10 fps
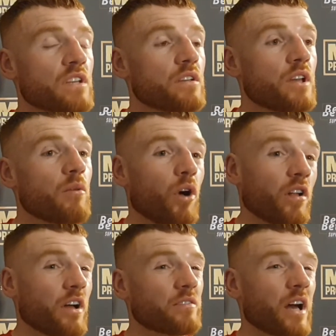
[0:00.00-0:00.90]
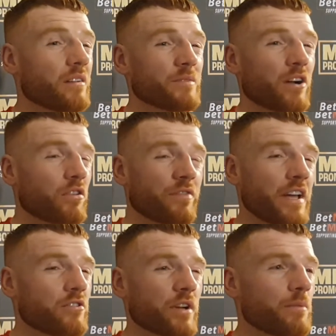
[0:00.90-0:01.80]
Yeah, well, I, am not going to
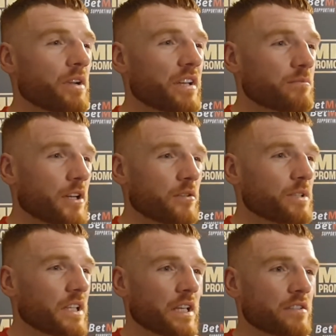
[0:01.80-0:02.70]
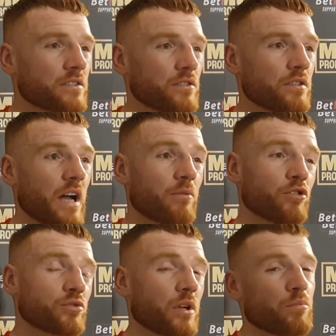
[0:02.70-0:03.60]
fight Graham like the middle bit, like so. I
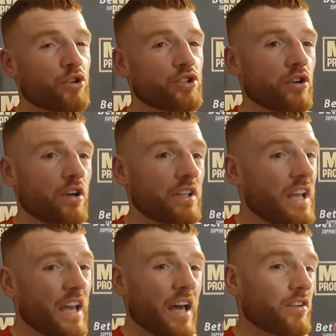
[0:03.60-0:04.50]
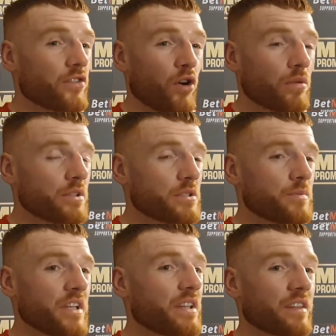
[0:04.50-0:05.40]
just want to push on, and if Donald gets
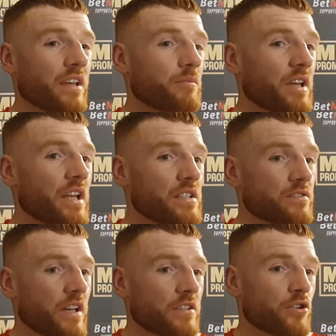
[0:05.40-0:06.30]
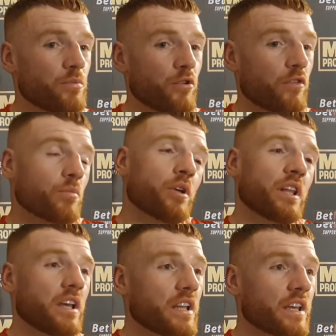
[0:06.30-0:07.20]
beat, I think me and his fight could be over. But
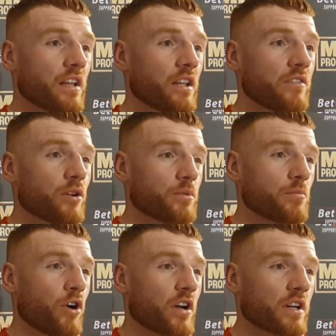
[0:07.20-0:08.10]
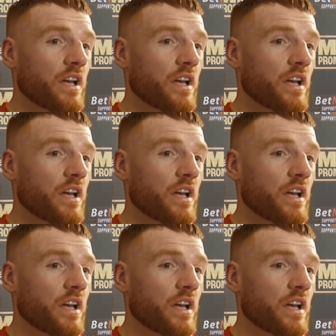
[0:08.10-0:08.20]
then again, I'll leave it up to Mark.